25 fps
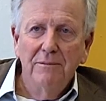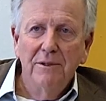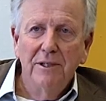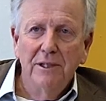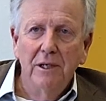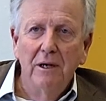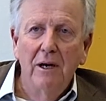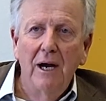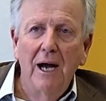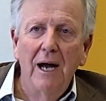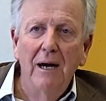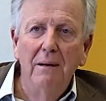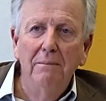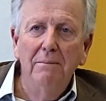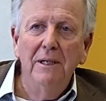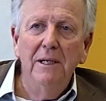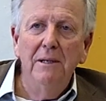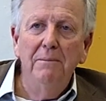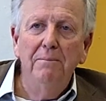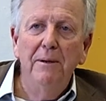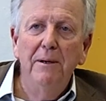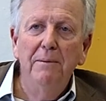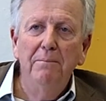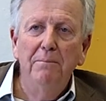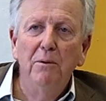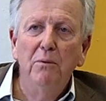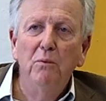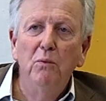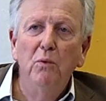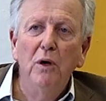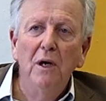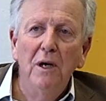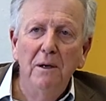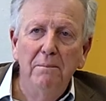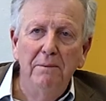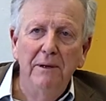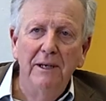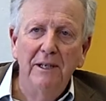So how many people
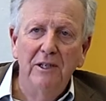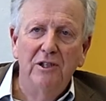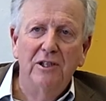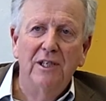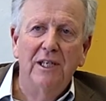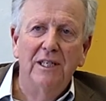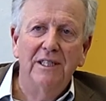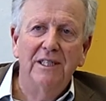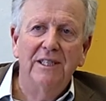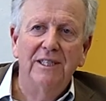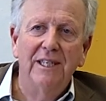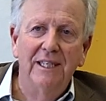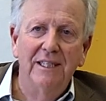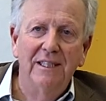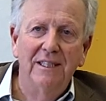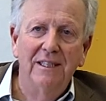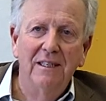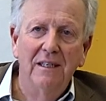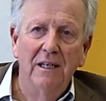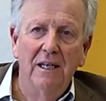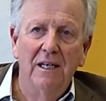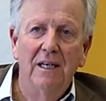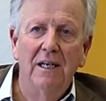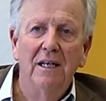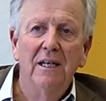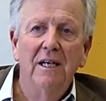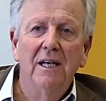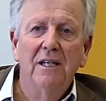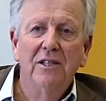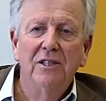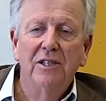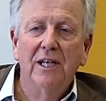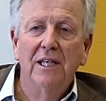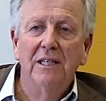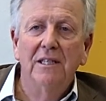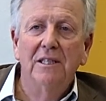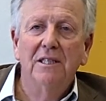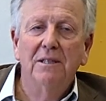were being
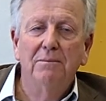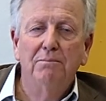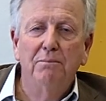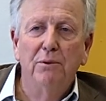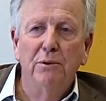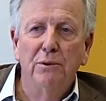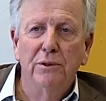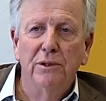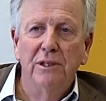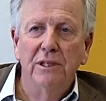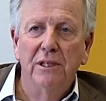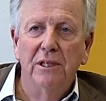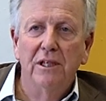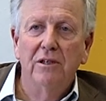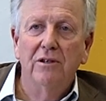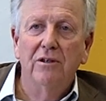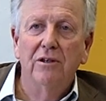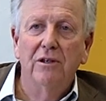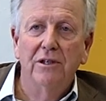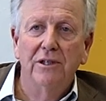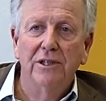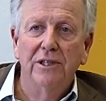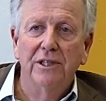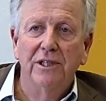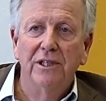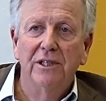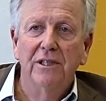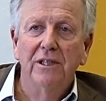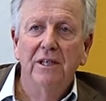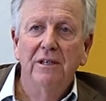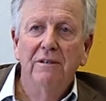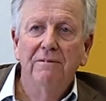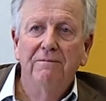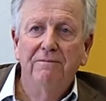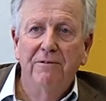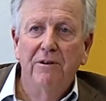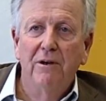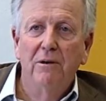transported across
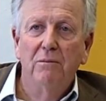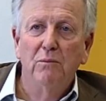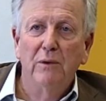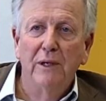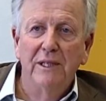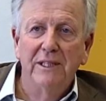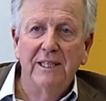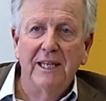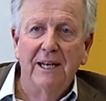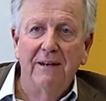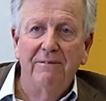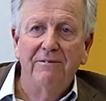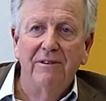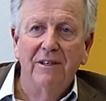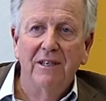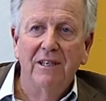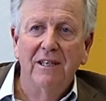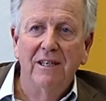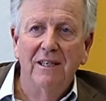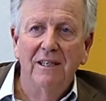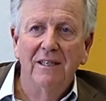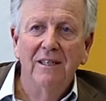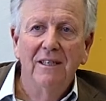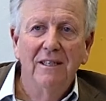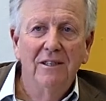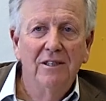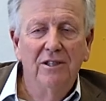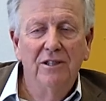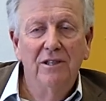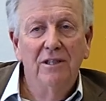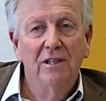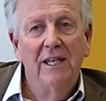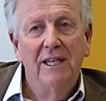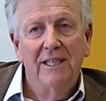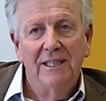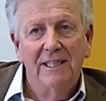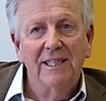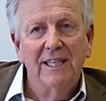from West Africa
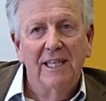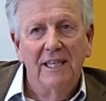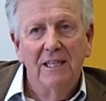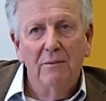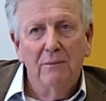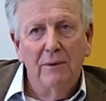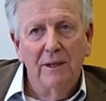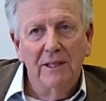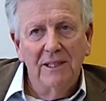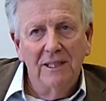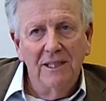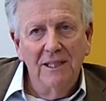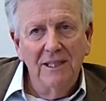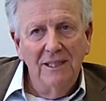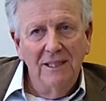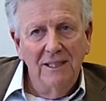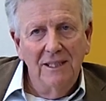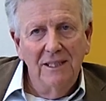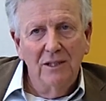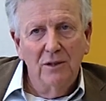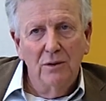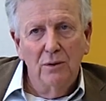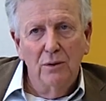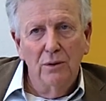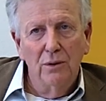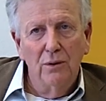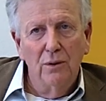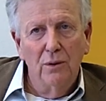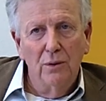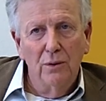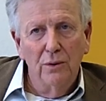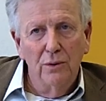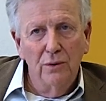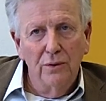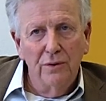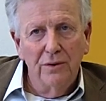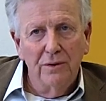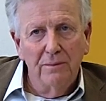to, let's say, the West Indies or
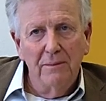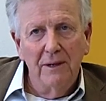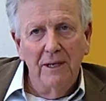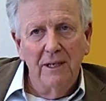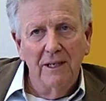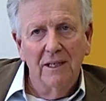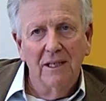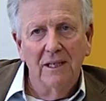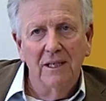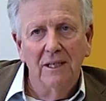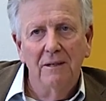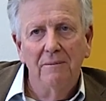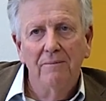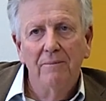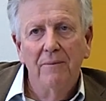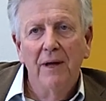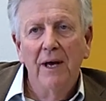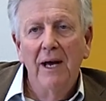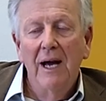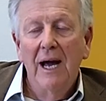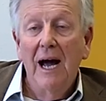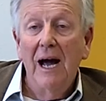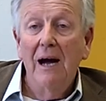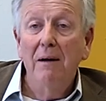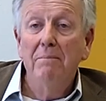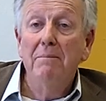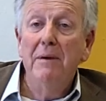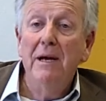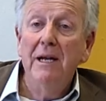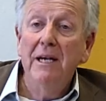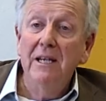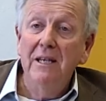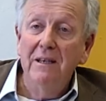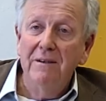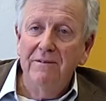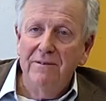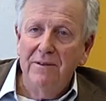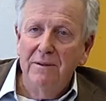North America? How
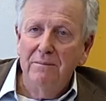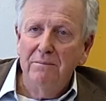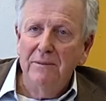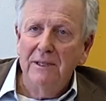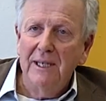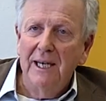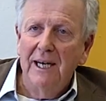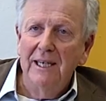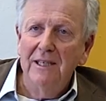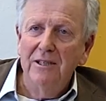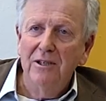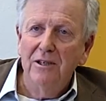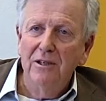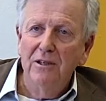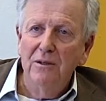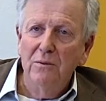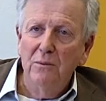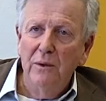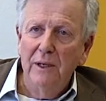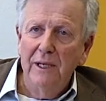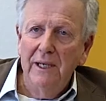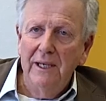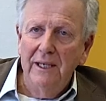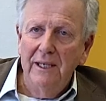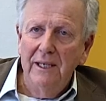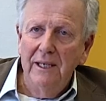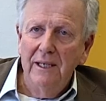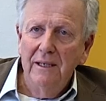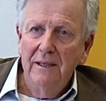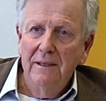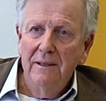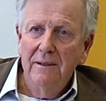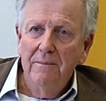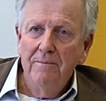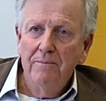many of them died on the way?